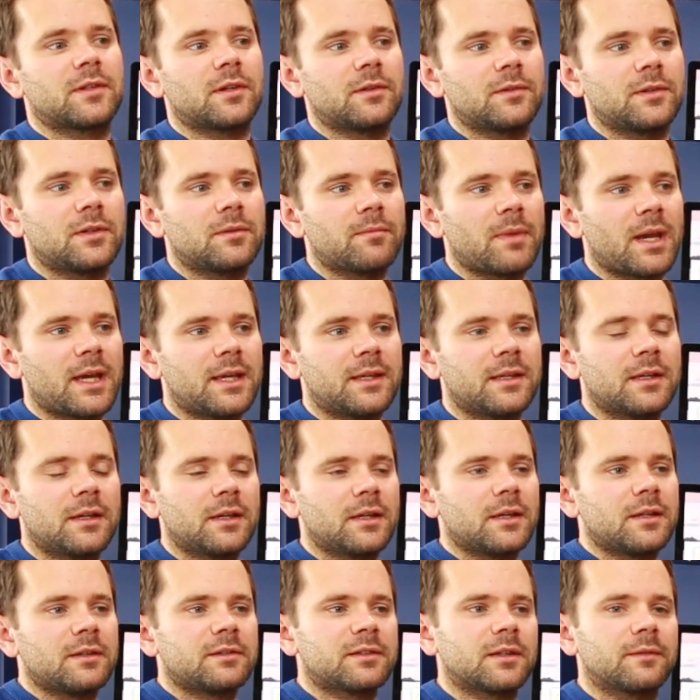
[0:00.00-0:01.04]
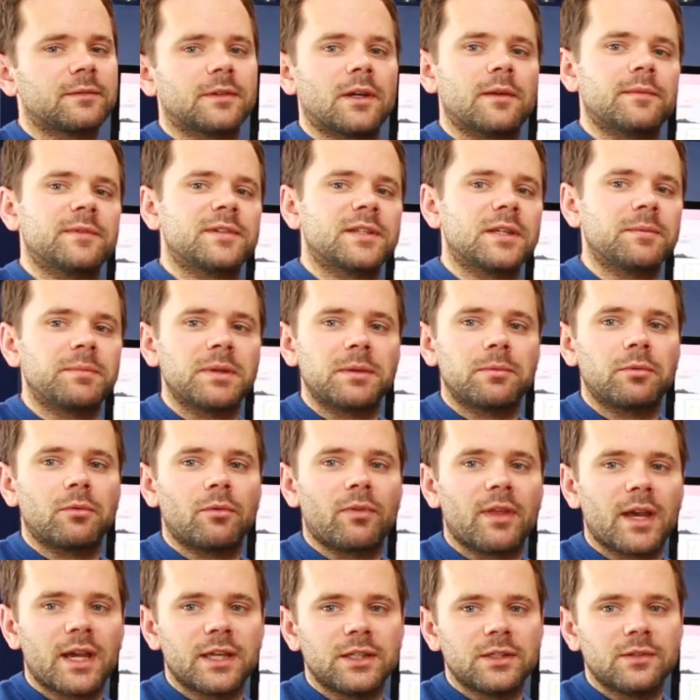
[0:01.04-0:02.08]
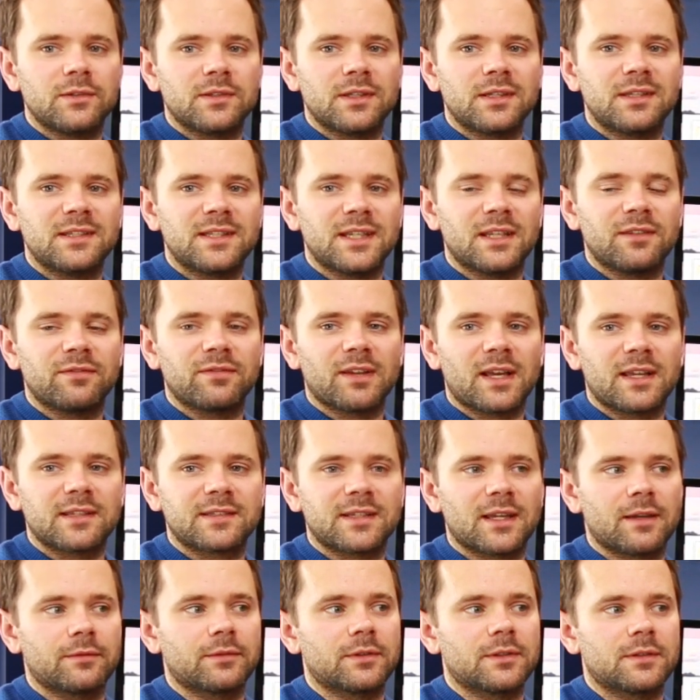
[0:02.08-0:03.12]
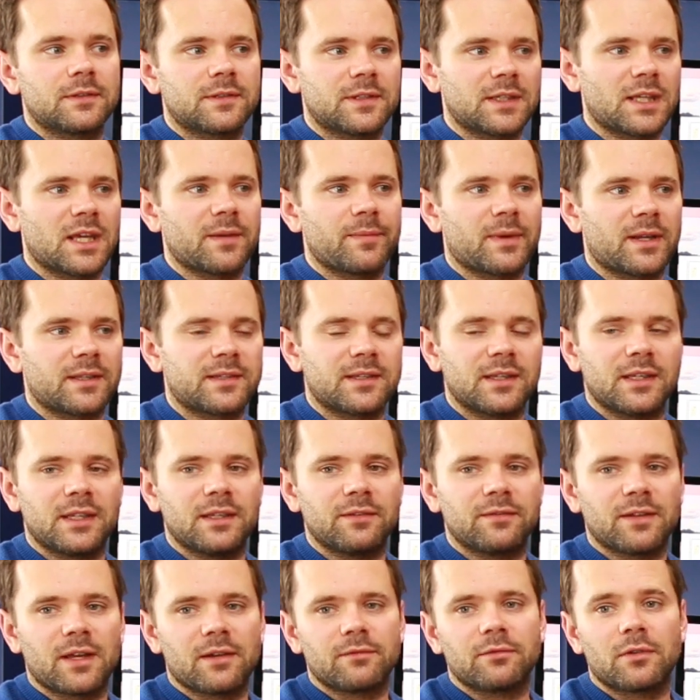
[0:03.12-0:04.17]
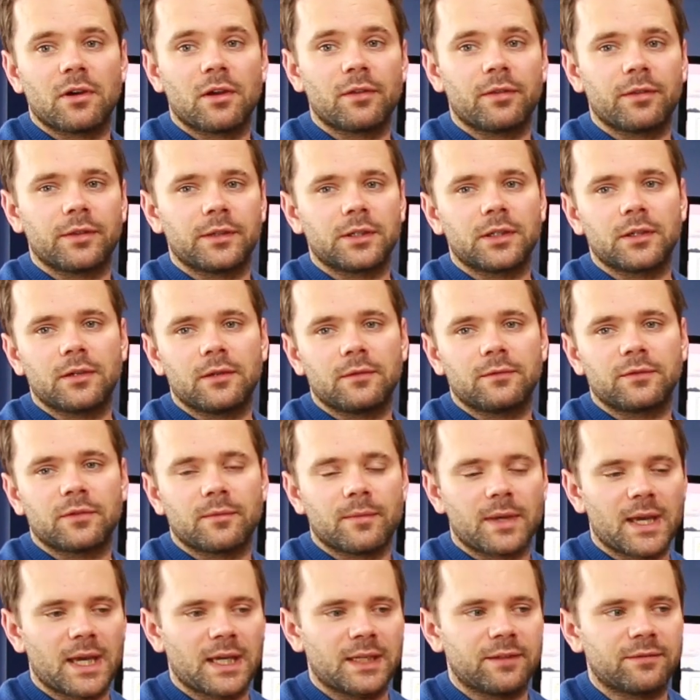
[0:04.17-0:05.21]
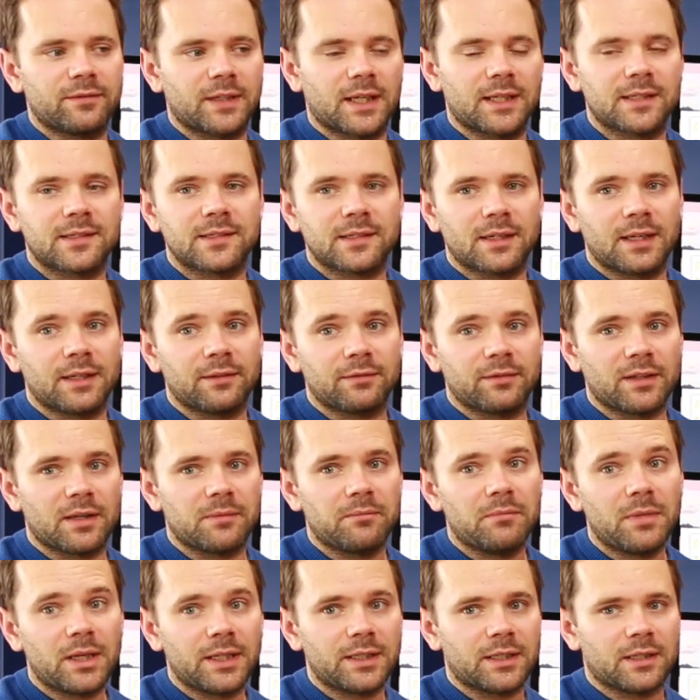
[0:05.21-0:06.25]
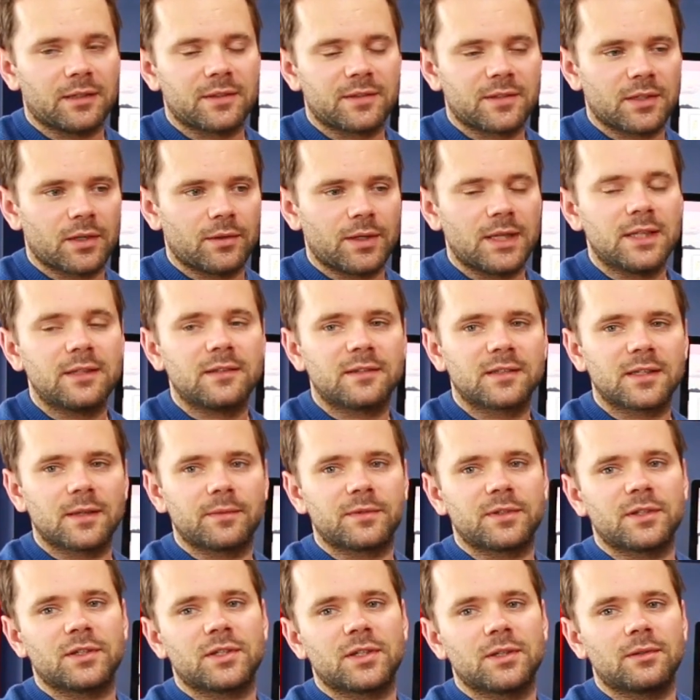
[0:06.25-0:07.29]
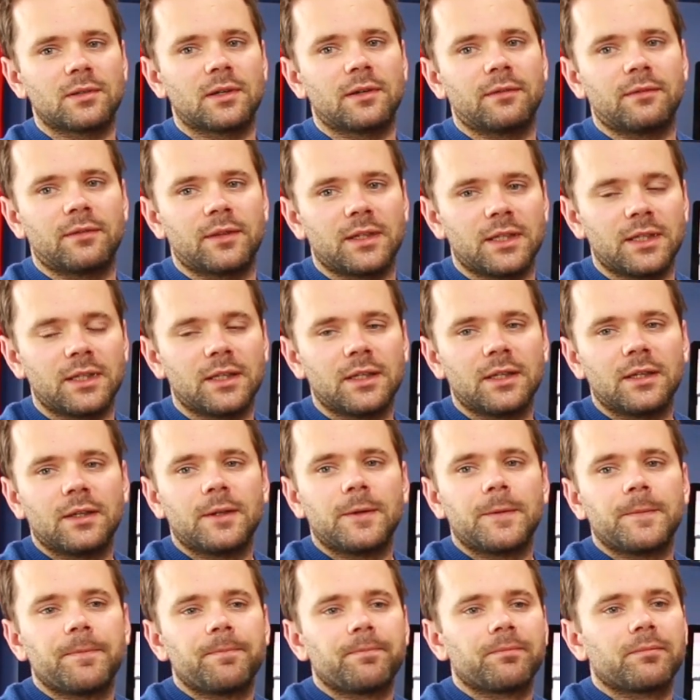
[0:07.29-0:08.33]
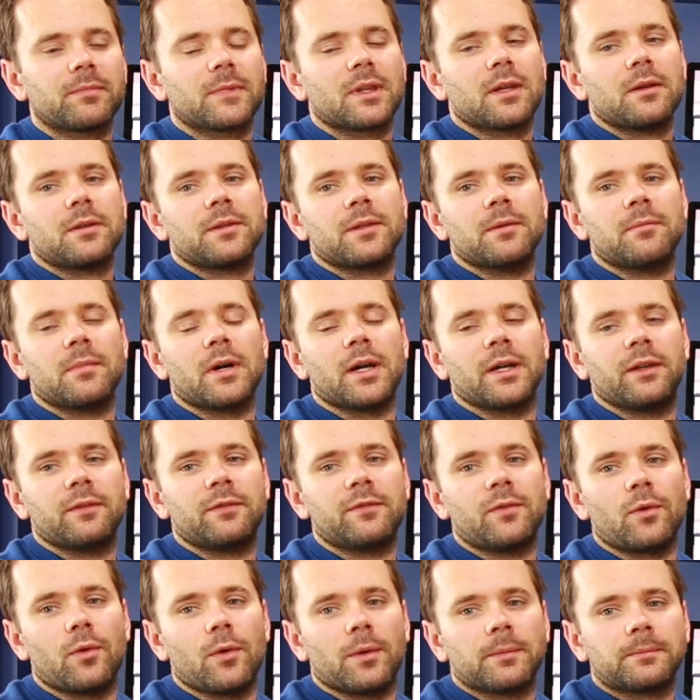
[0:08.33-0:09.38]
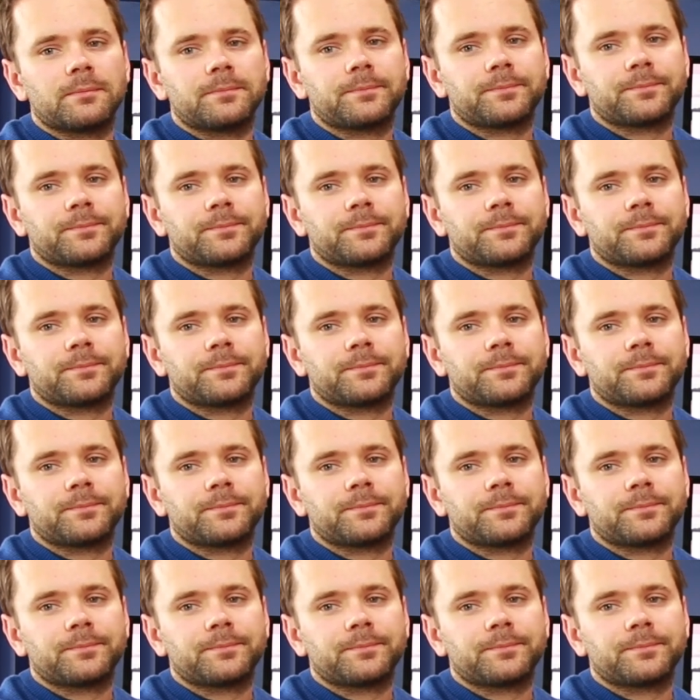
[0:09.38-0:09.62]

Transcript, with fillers: So you may sometimes see people there using D flat 7 to get back to E flat rather than going from A flat to A flat minor. So in substitute of the, the minor 4.